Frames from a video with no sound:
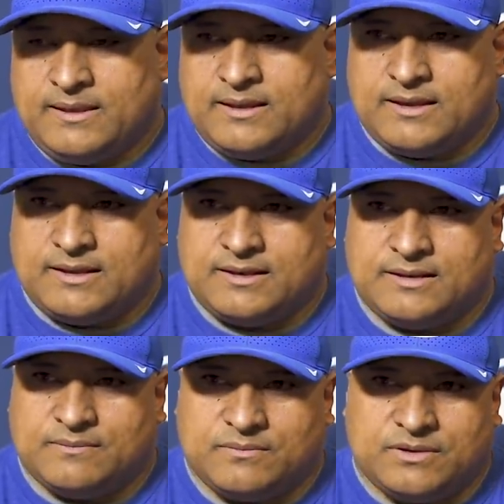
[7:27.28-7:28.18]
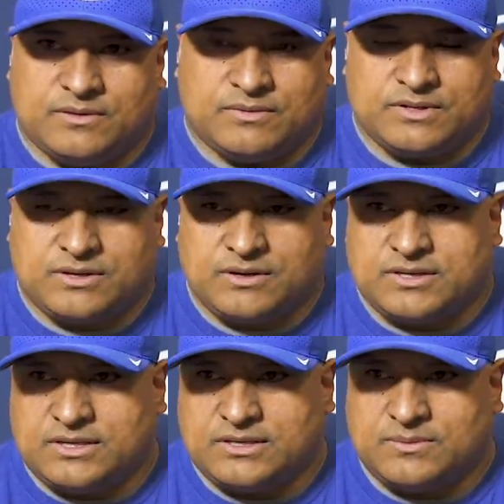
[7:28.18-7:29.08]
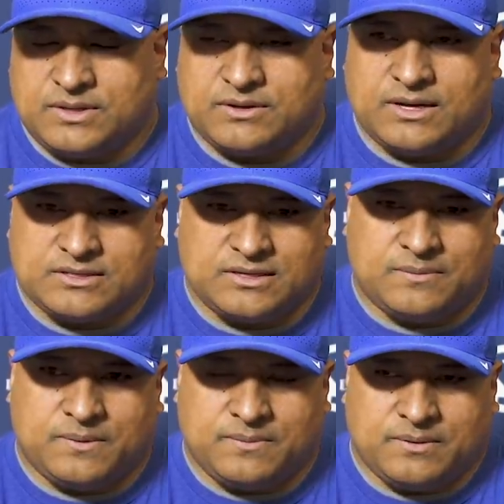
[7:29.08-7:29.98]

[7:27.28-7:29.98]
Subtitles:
And, we're starting to see some other guys step up.